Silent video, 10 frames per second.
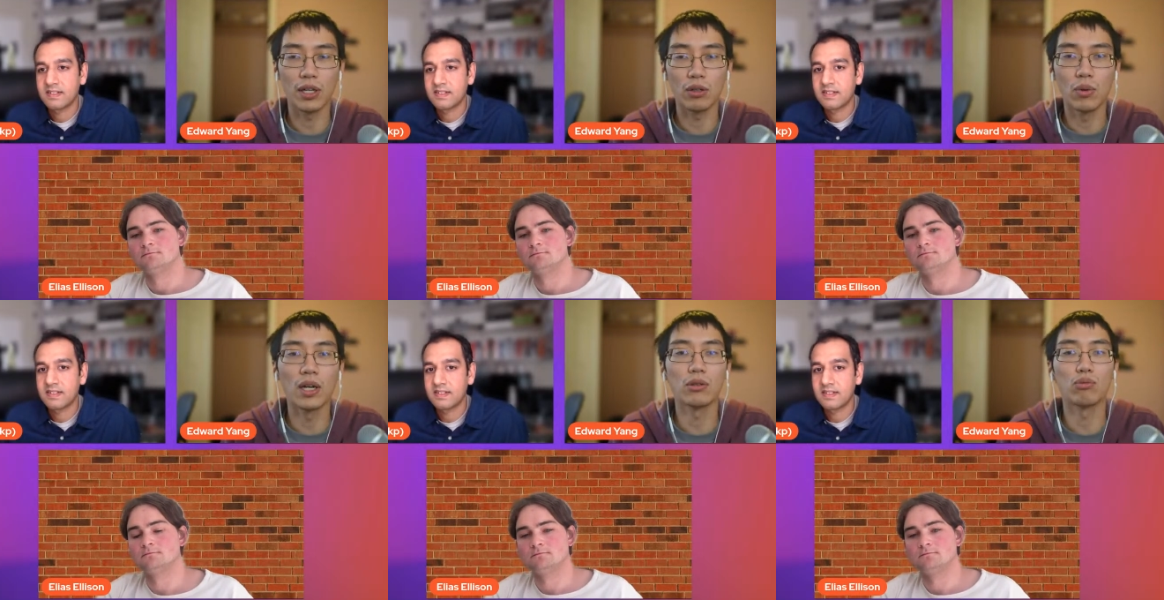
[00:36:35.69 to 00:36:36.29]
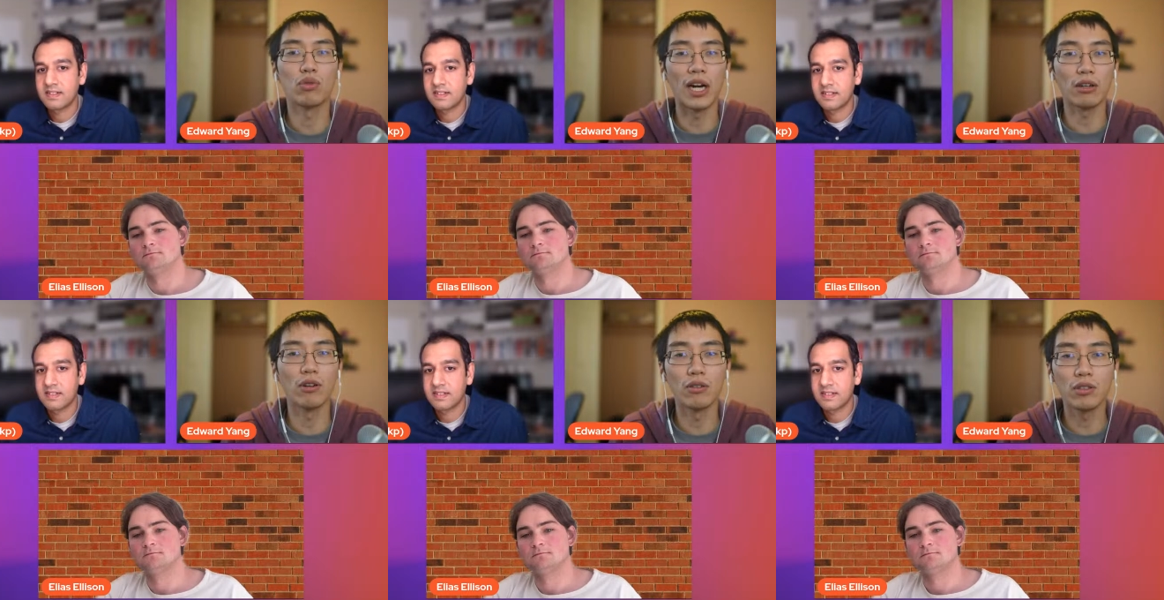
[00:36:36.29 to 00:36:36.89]
Speaker 1: You want to write
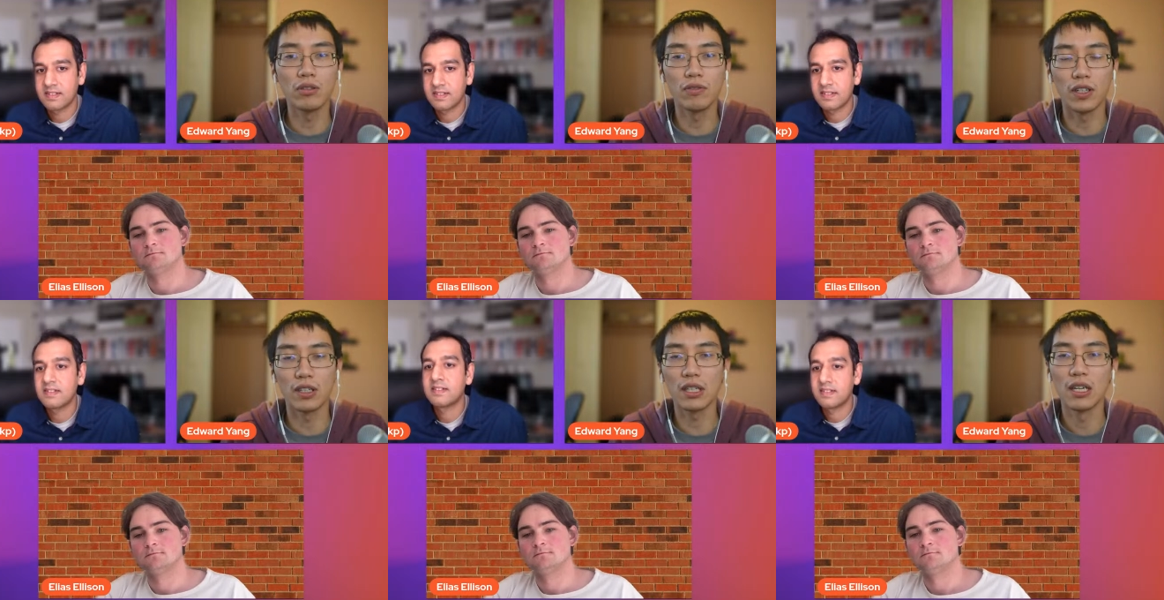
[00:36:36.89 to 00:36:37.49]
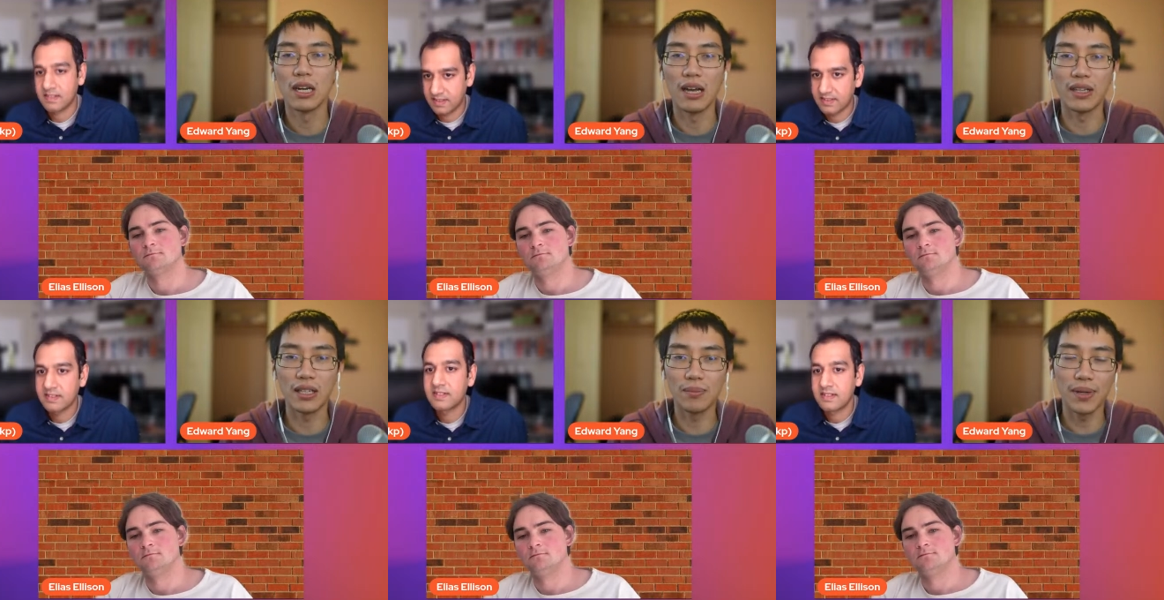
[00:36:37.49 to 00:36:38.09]
your own ufunc and
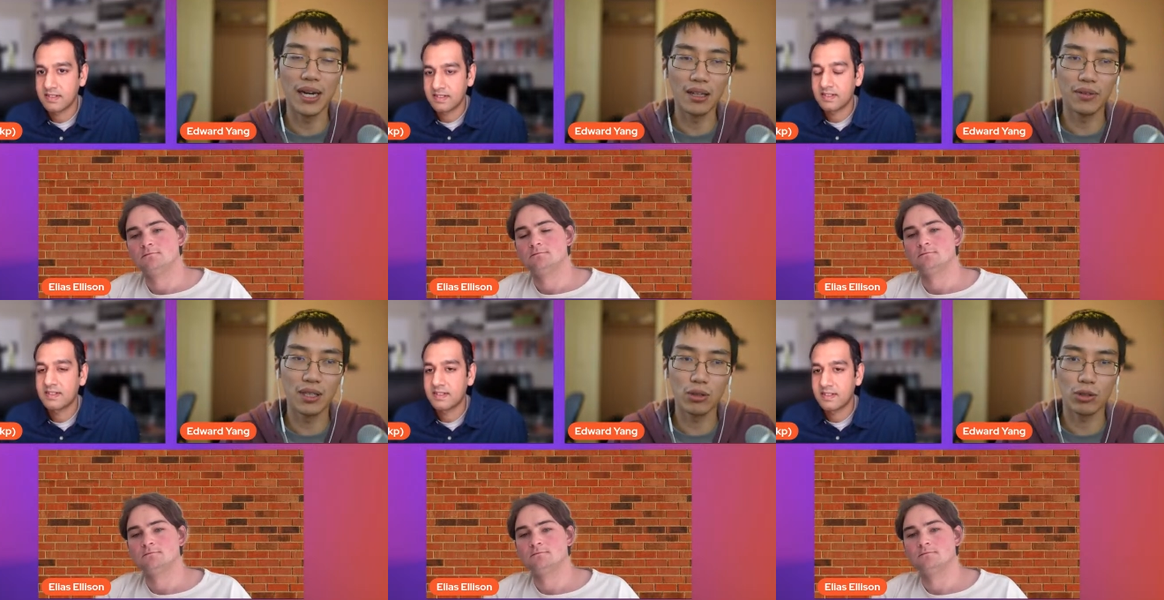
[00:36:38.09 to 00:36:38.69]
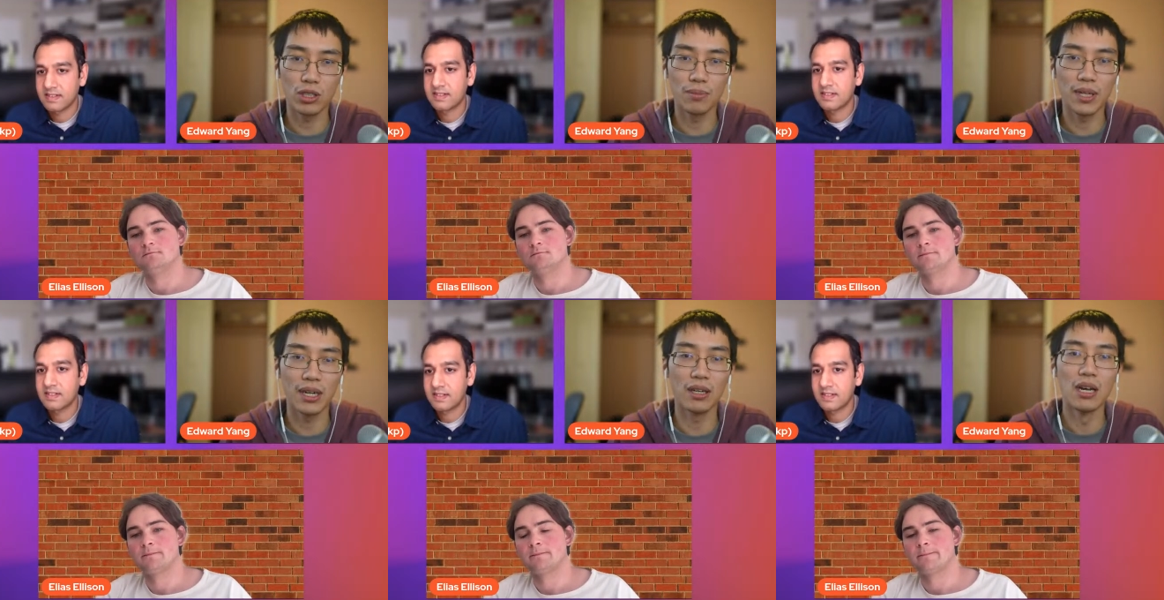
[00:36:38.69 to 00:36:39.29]
then compile it with Torch
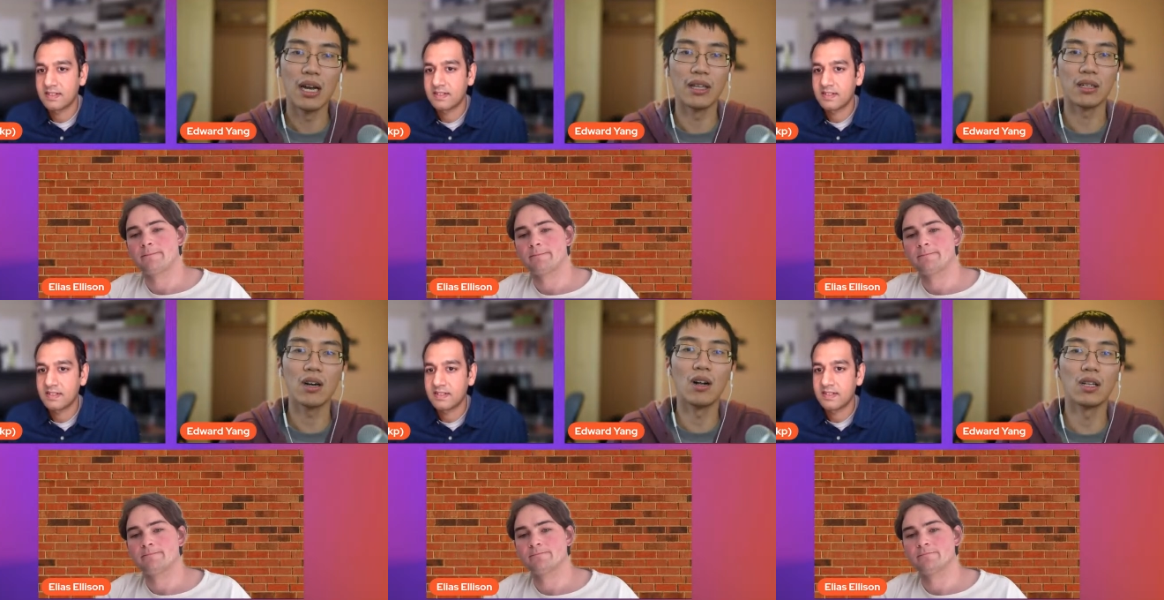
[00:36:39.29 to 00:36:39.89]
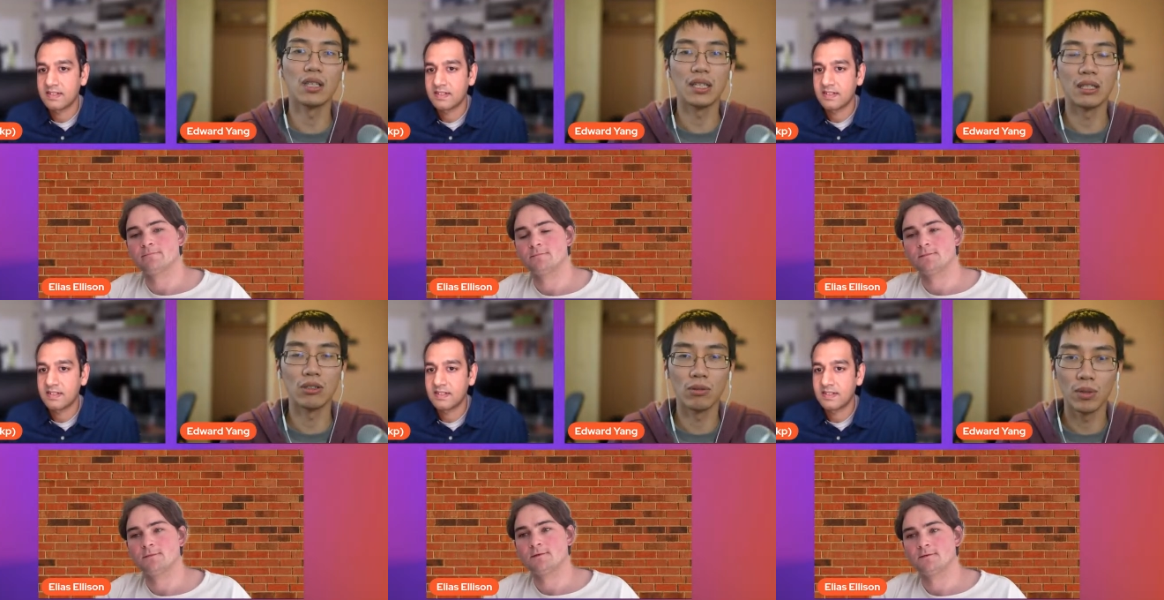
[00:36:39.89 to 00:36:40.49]
Compile and then call it in a
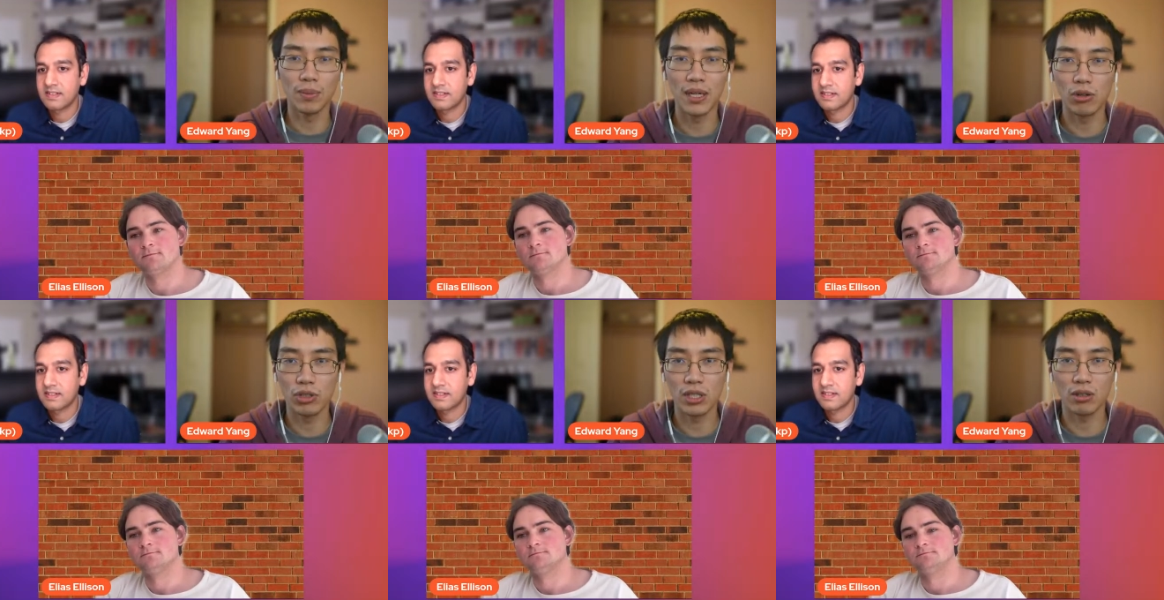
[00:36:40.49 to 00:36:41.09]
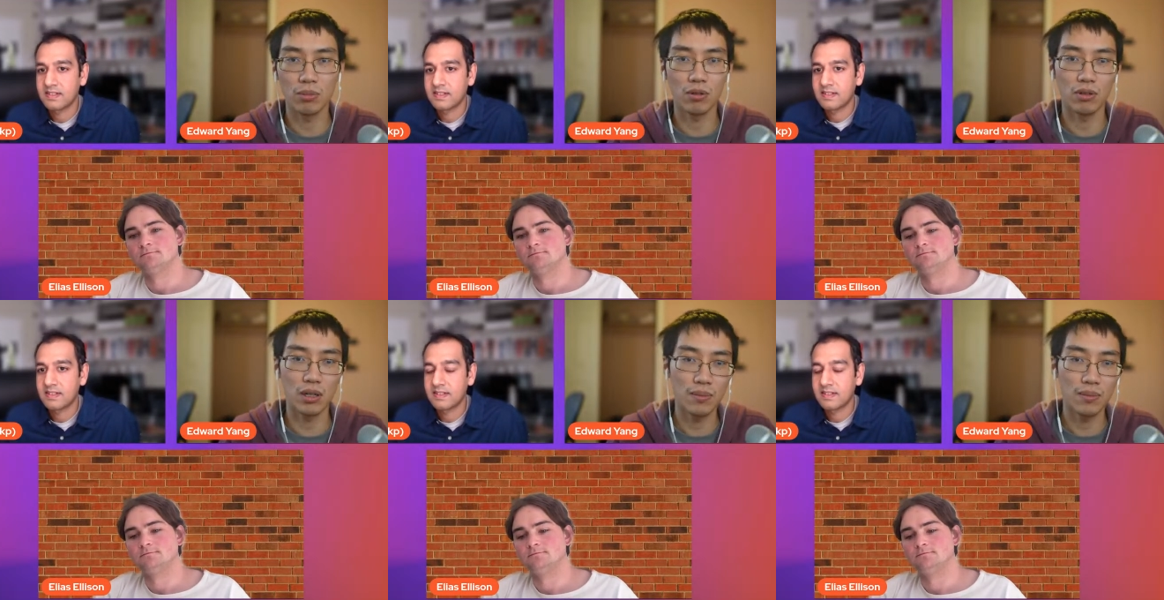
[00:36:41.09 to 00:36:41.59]
normal PyTorch ear program.